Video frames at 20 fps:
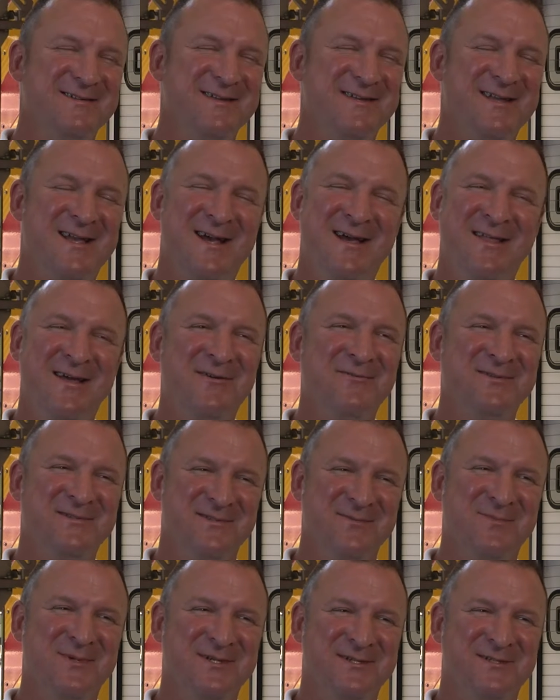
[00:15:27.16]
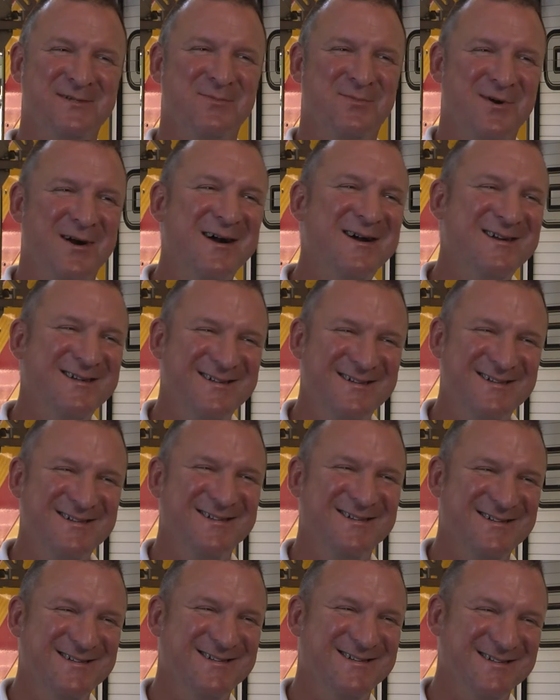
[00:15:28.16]
Yeah, that was a big surprise.
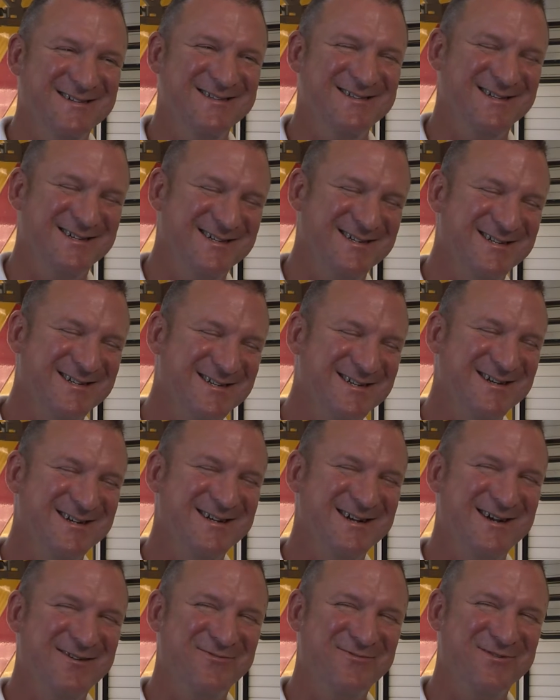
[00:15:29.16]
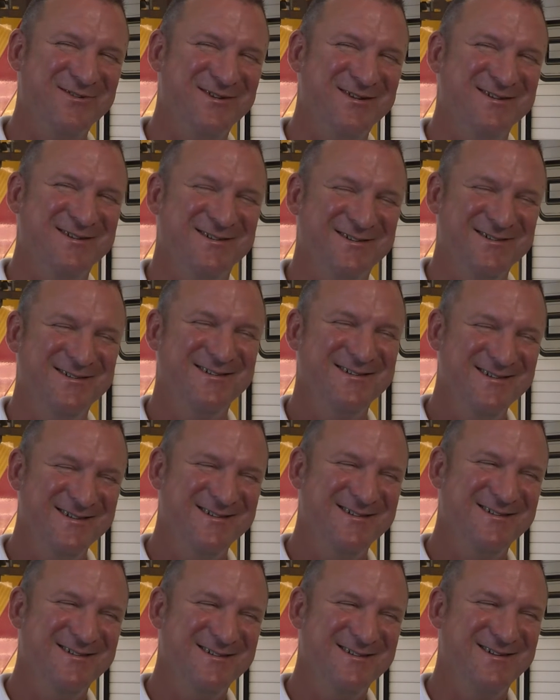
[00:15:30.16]
I really,
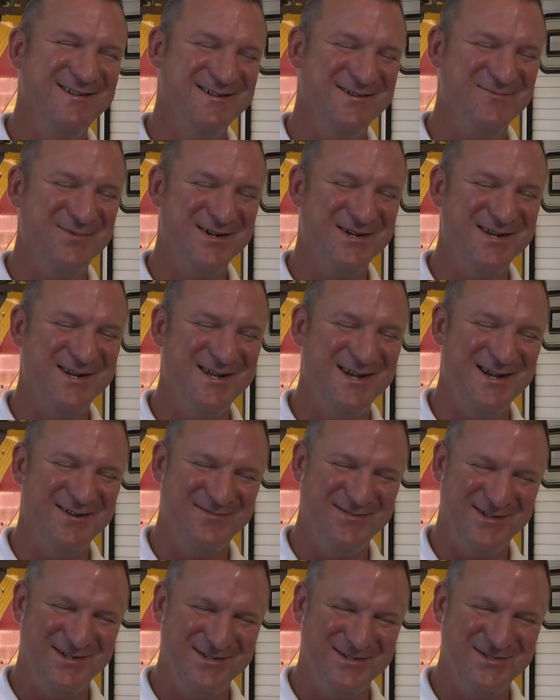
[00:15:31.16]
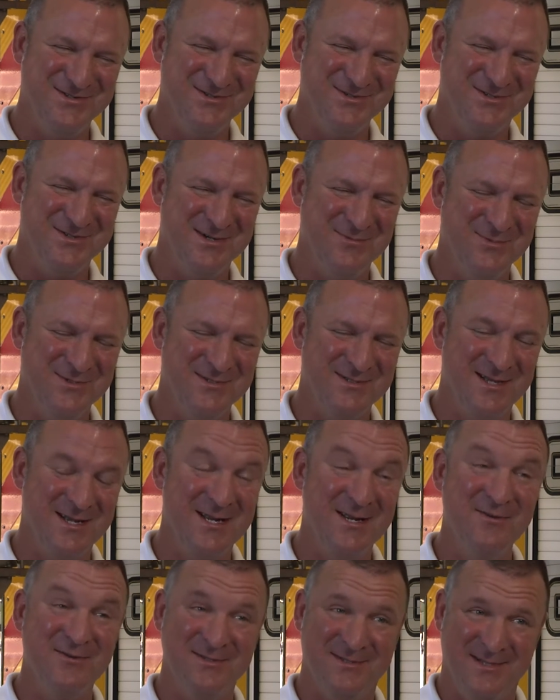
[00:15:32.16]
am I gonna have to get you in trouble?
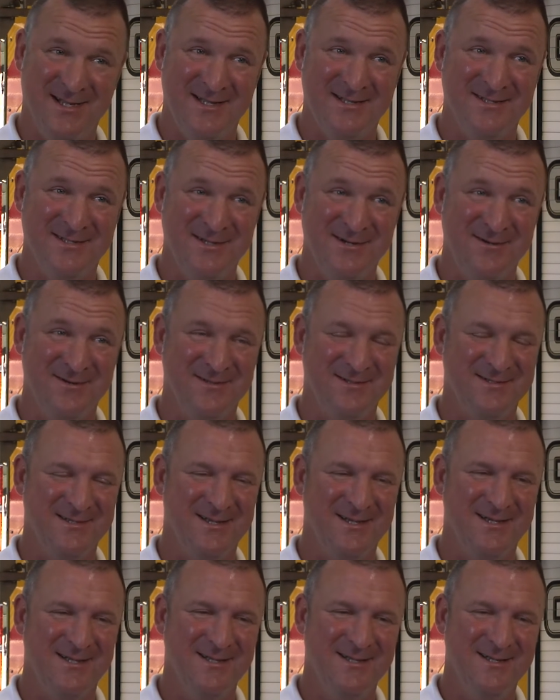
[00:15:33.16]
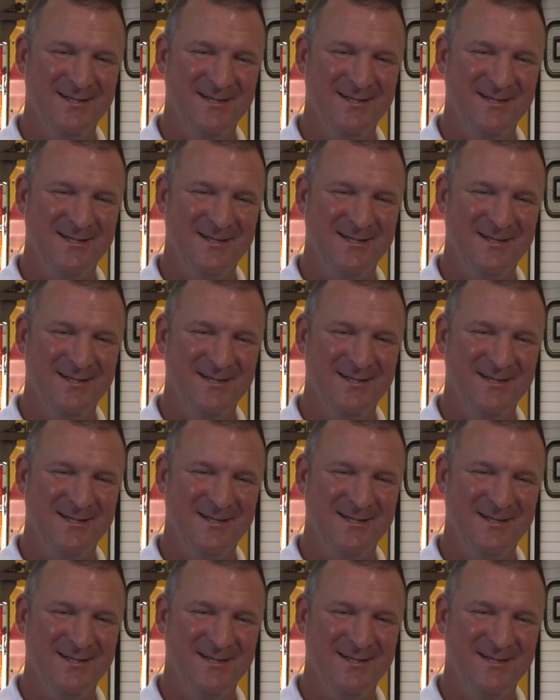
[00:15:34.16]
He was dead serious, like,